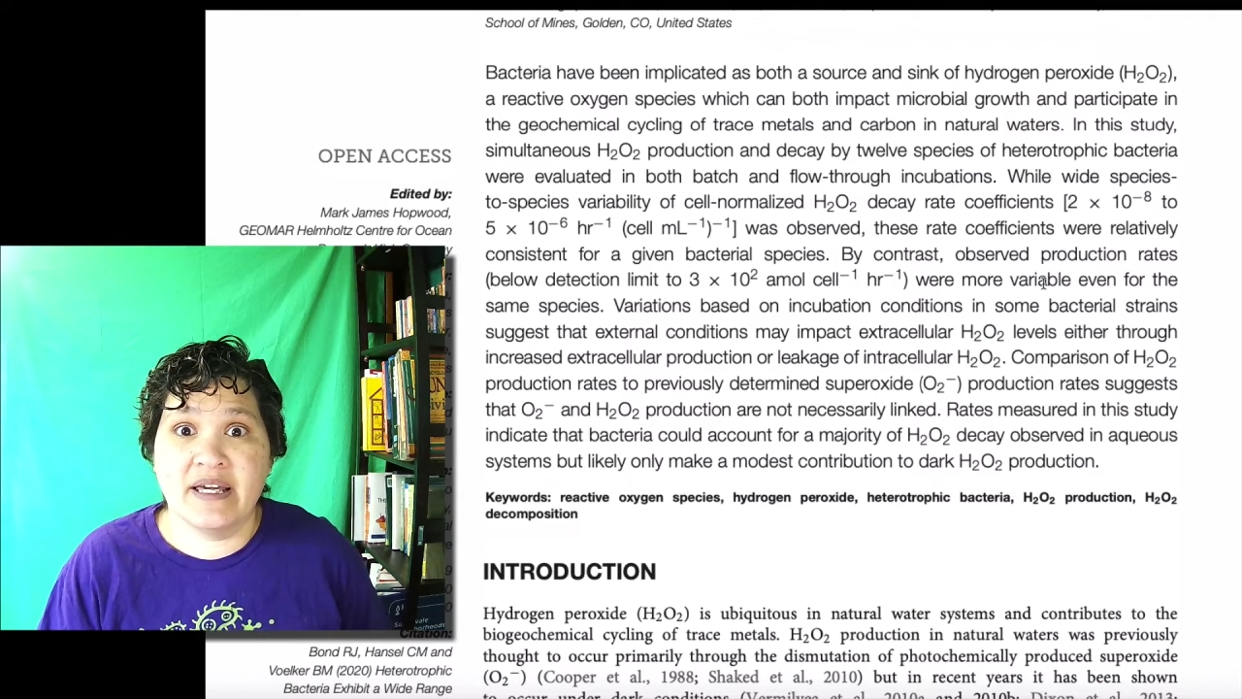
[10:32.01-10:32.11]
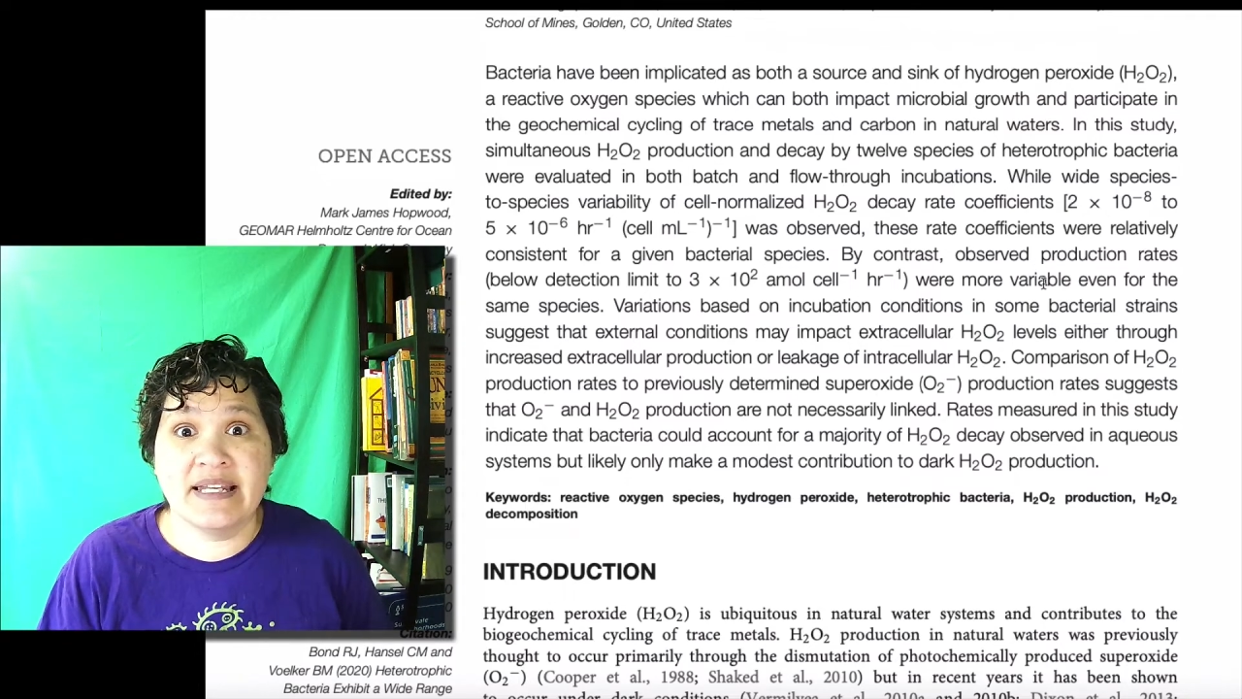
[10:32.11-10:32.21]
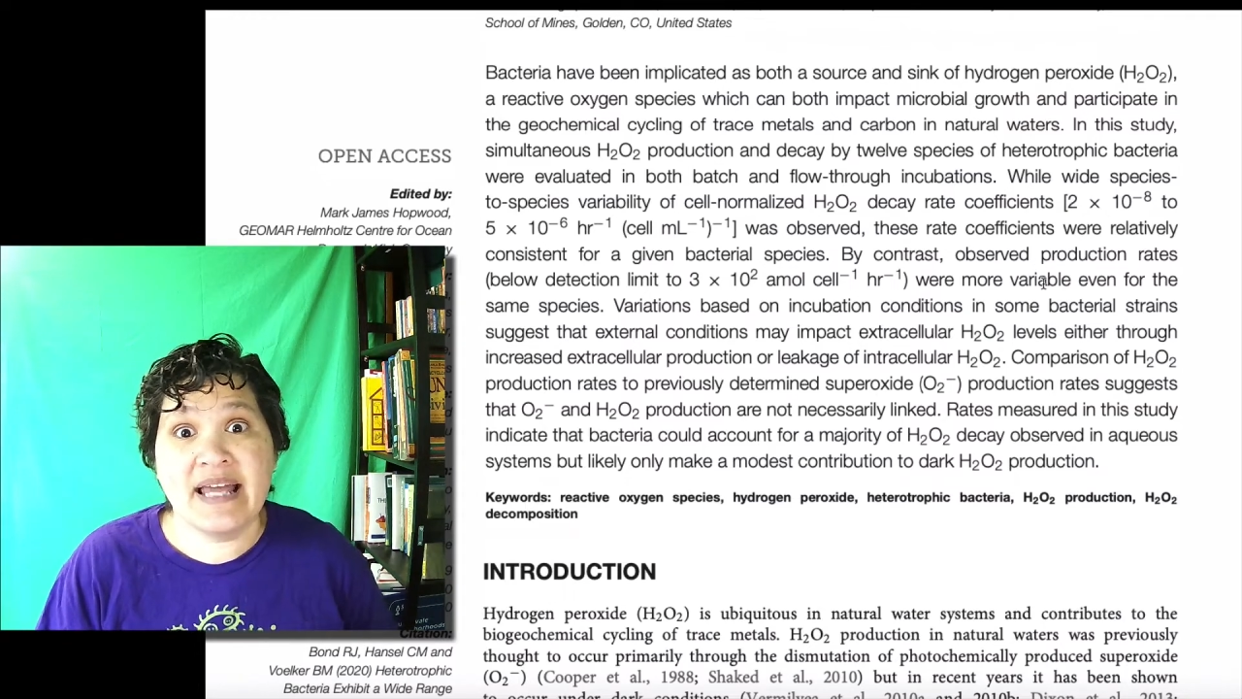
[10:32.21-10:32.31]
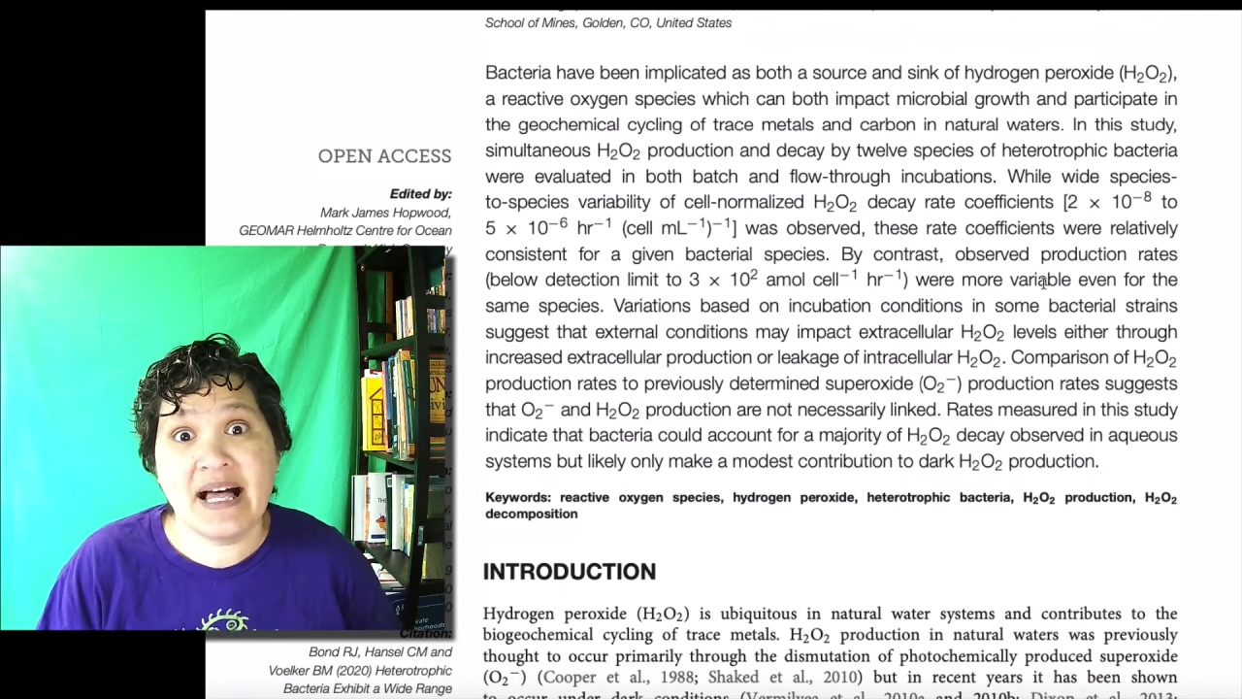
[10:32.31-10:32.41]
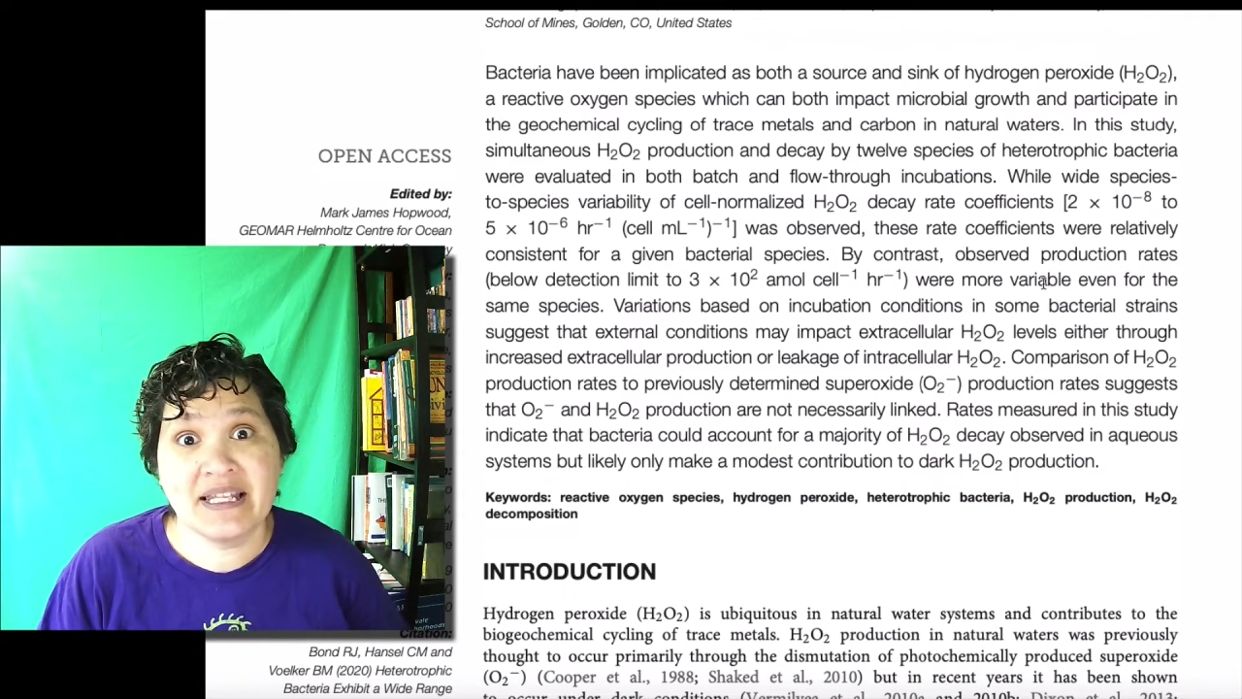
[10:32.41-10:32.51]

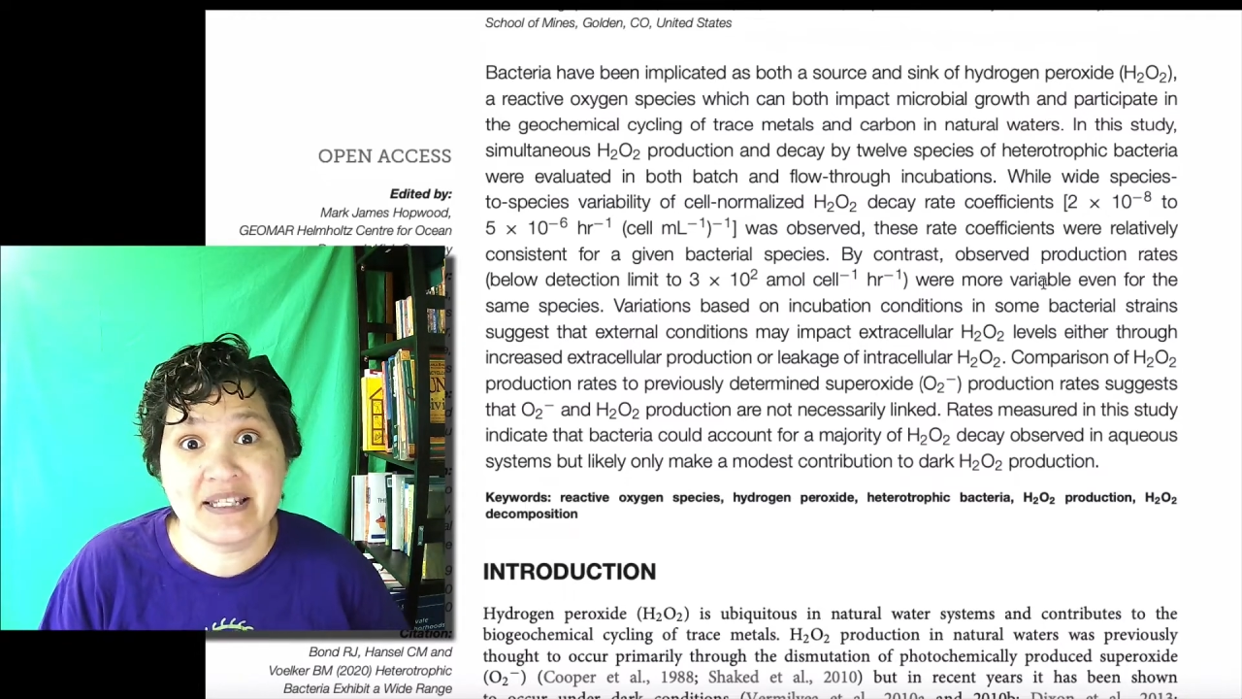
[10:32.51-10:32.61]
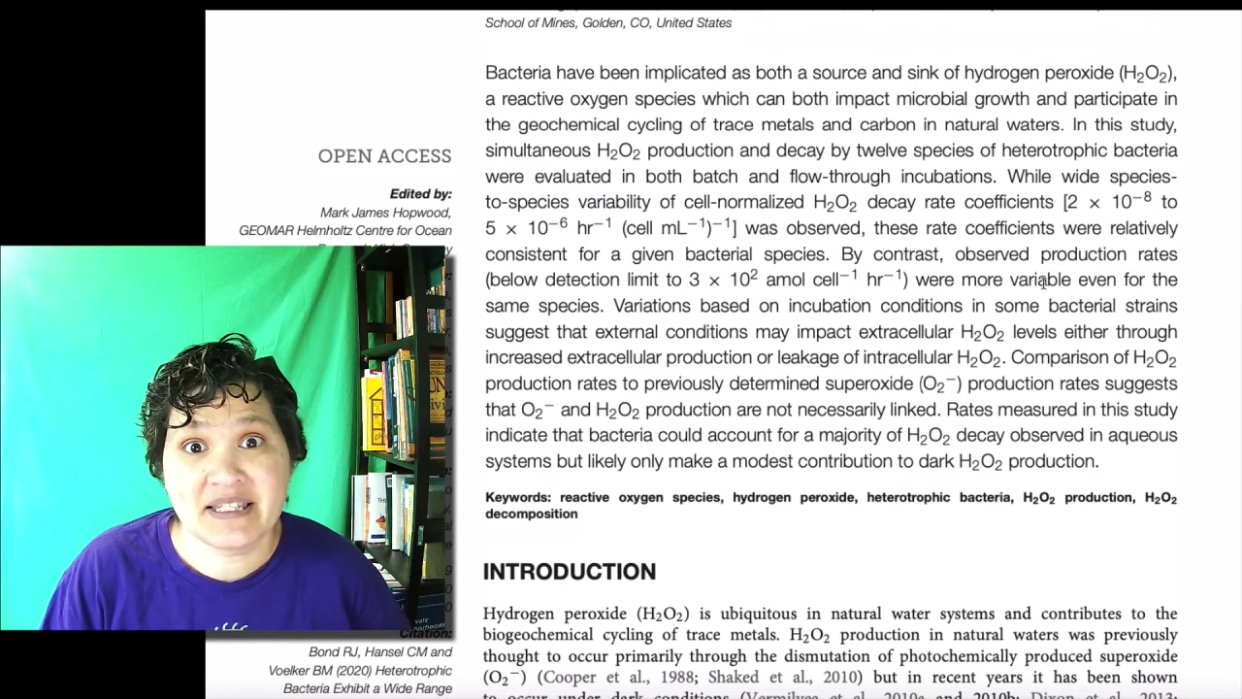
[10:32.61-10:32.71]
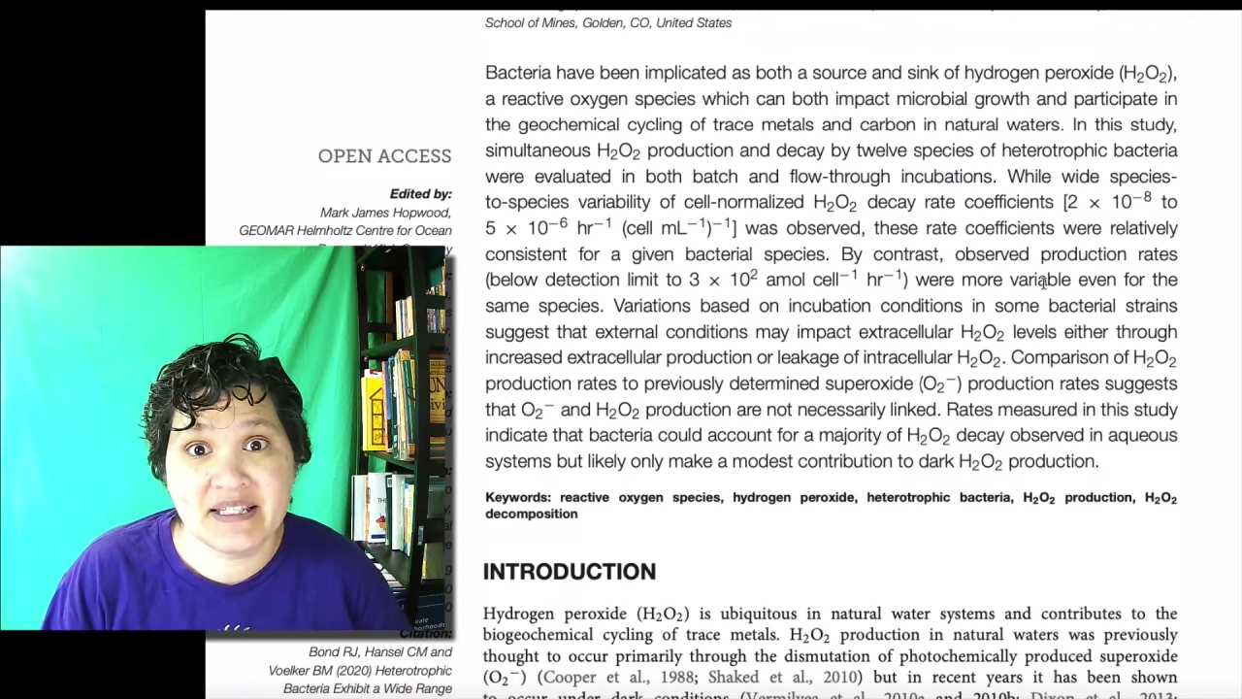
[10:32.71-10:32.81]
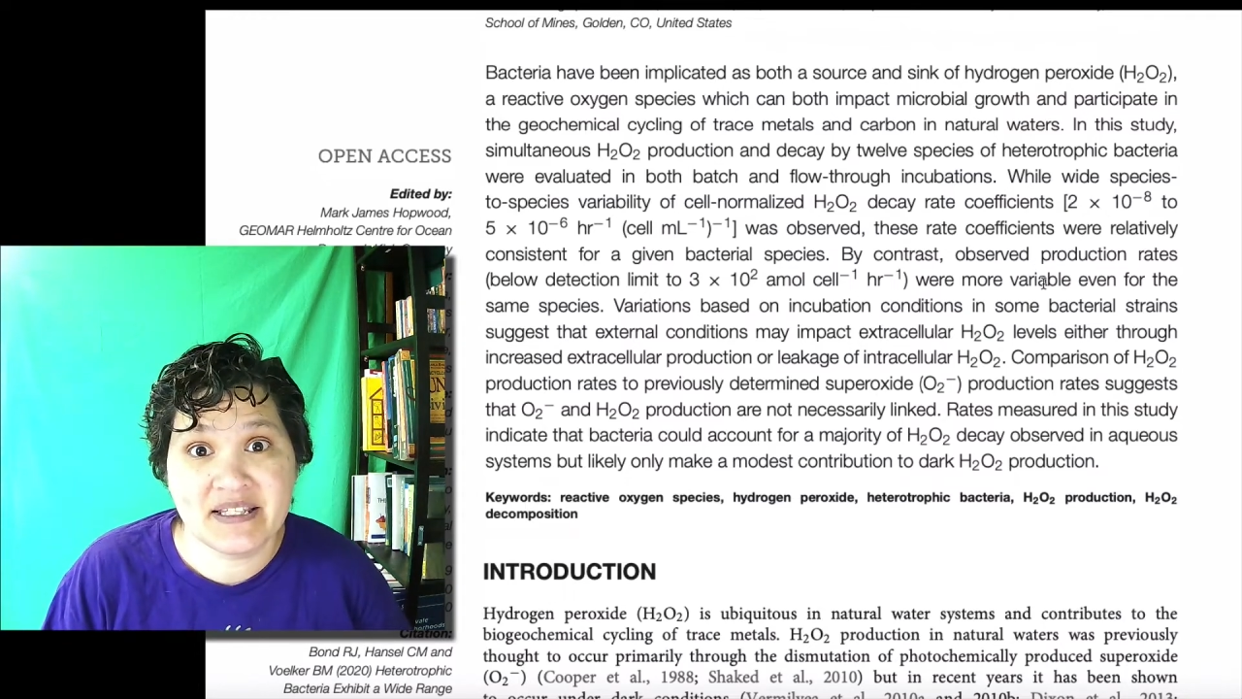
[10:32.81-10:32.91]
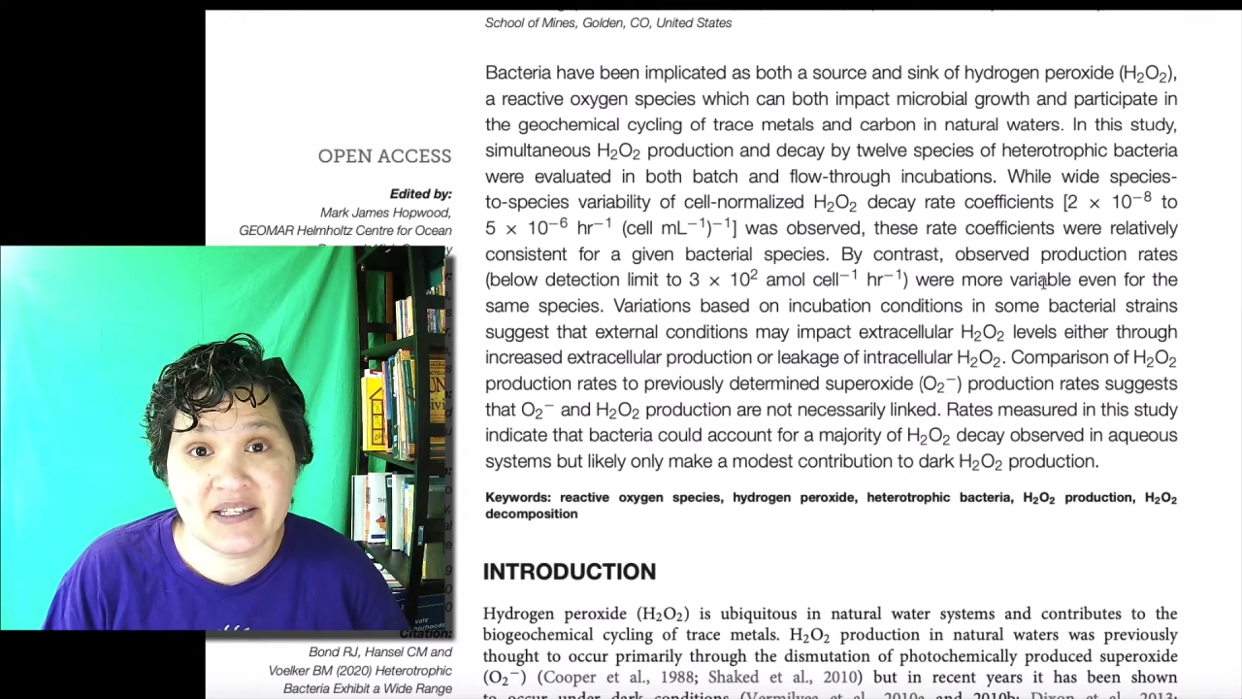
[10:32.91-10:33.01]

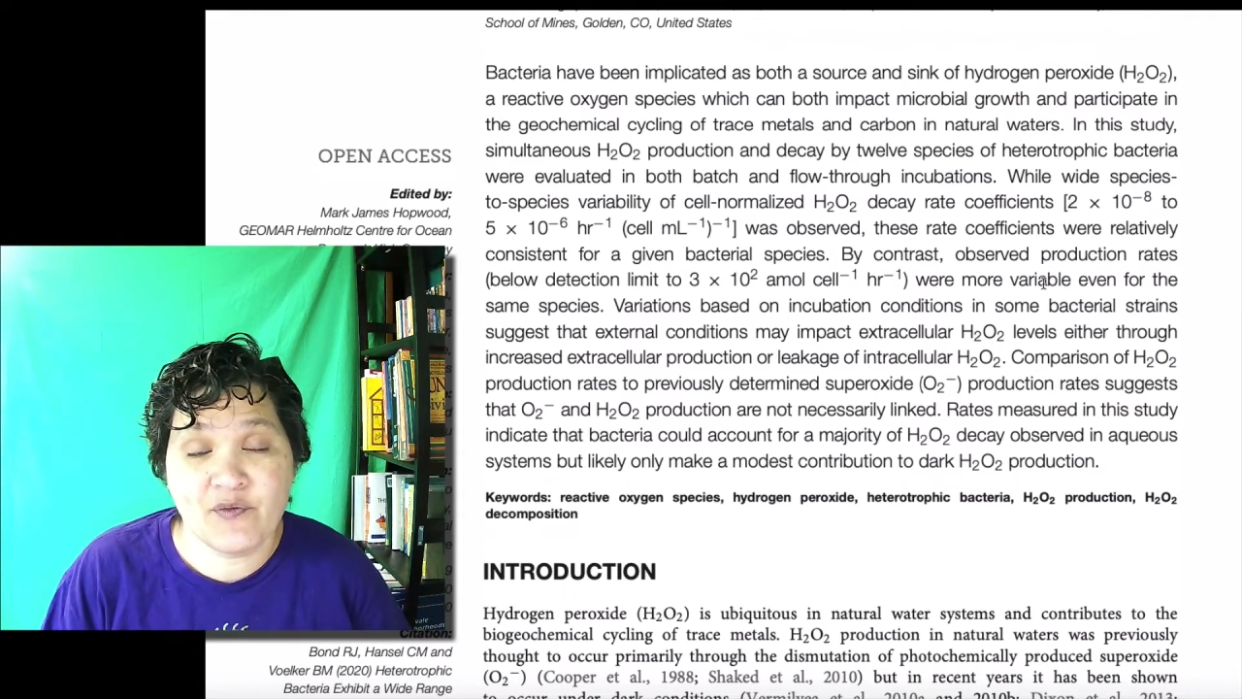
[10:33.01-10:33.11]
analysis